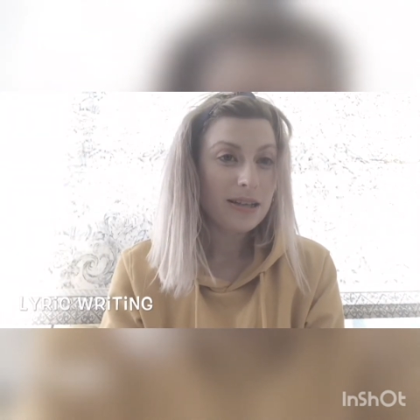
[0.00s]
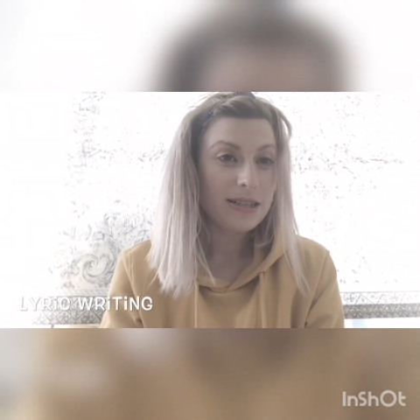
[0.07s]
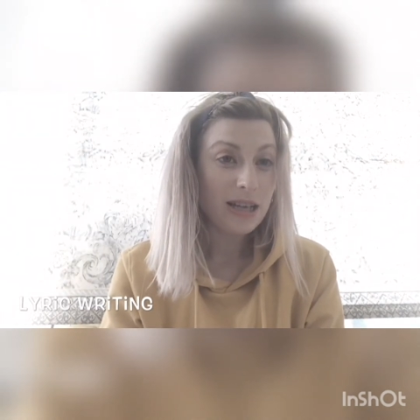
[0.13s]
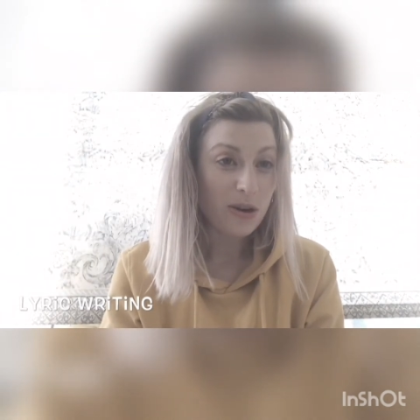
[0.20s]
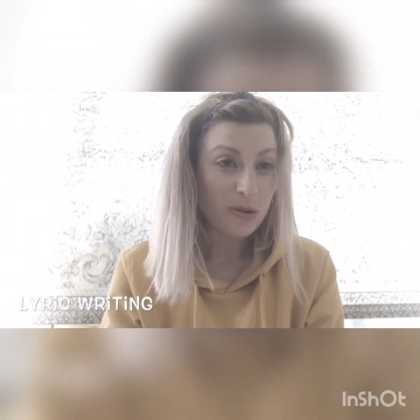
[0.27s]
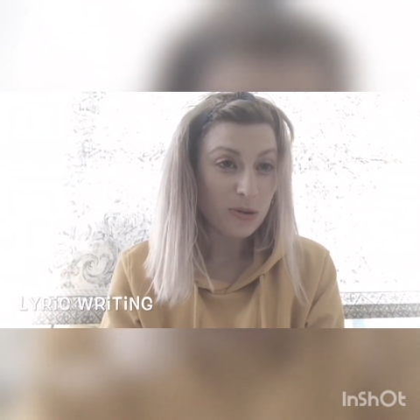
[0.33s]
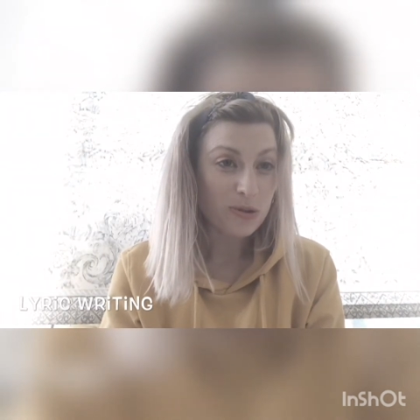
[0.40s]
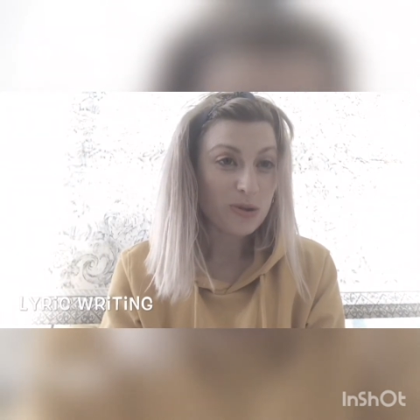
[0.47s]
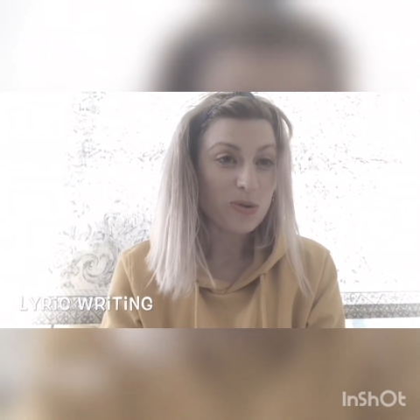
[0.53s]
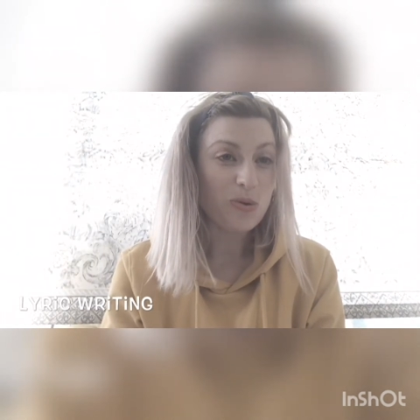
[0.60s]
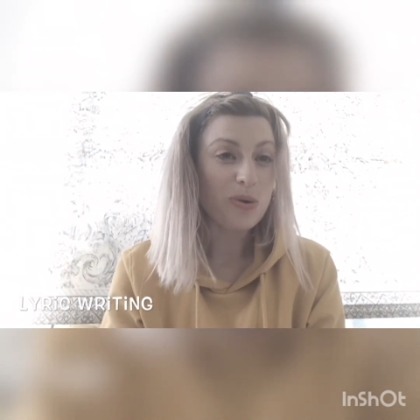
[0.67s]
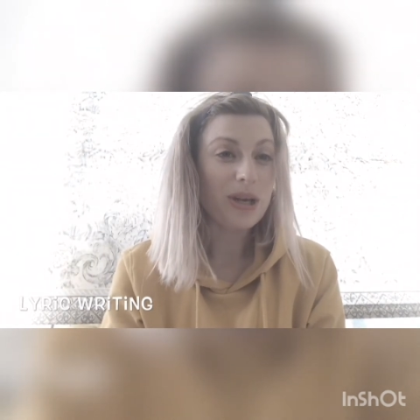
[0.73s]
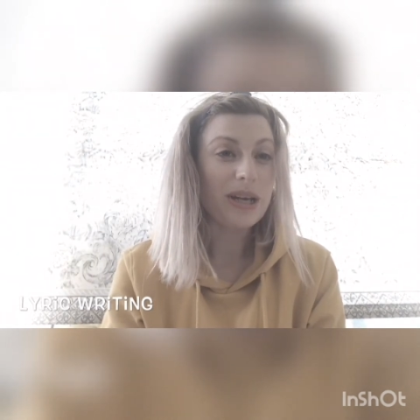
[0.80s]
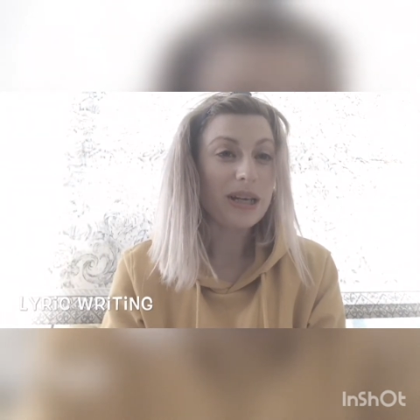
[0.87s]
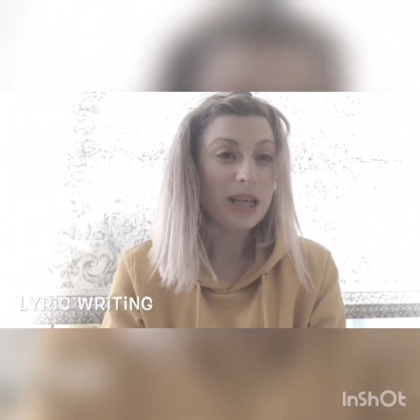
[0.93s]
tell your
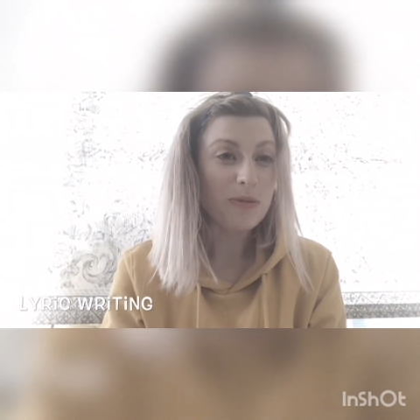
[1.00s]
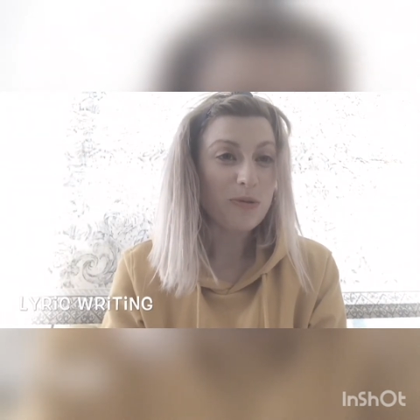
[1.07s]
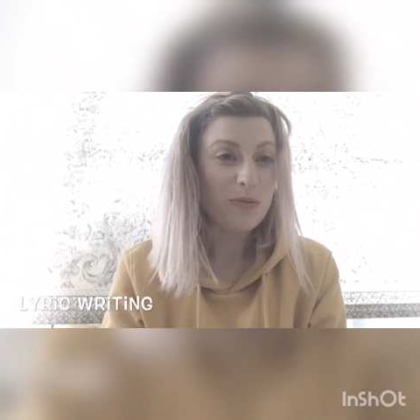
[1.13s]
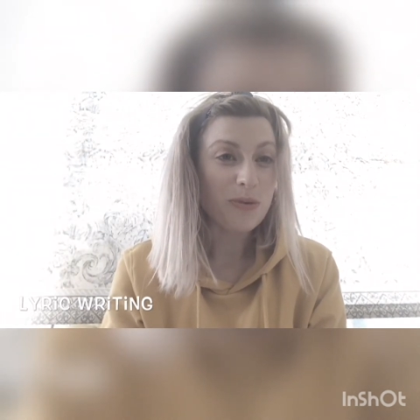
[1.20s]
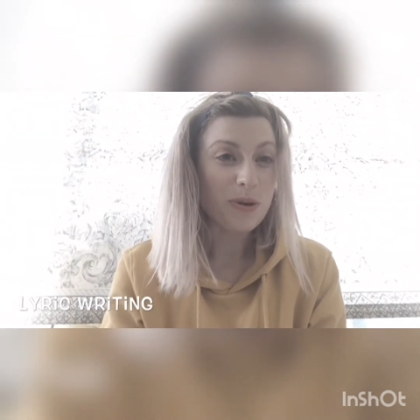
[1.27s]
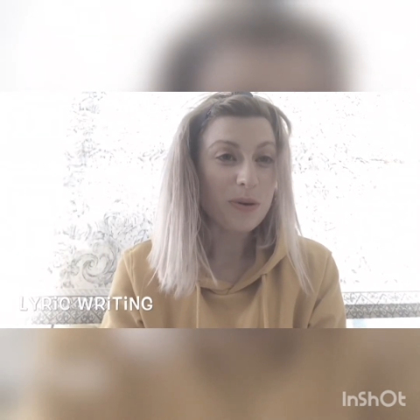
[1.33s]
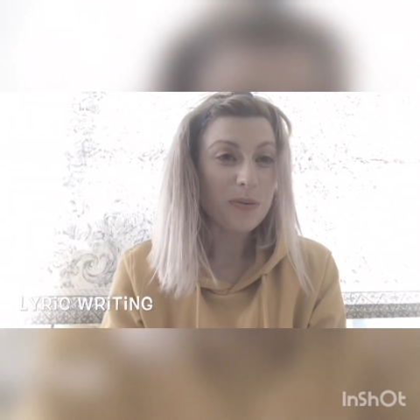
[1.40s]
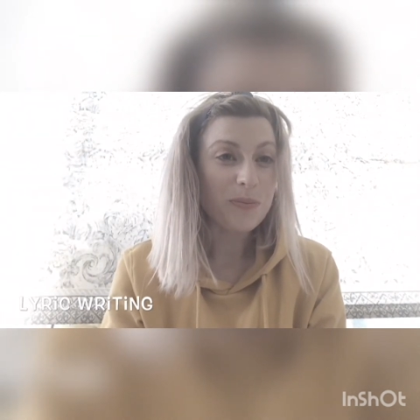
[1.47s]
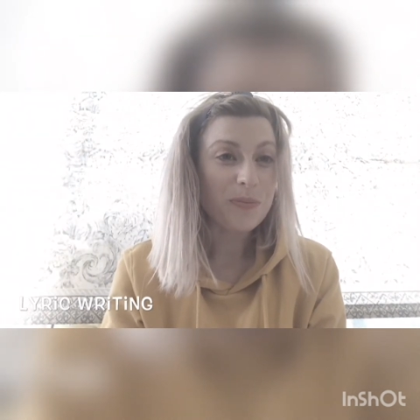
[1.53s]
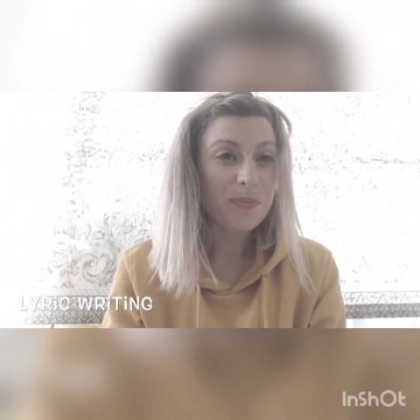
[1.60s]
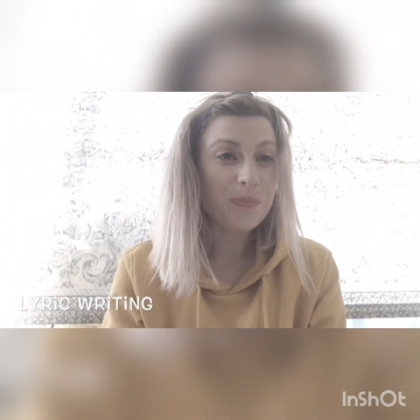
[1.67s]
story and keep it real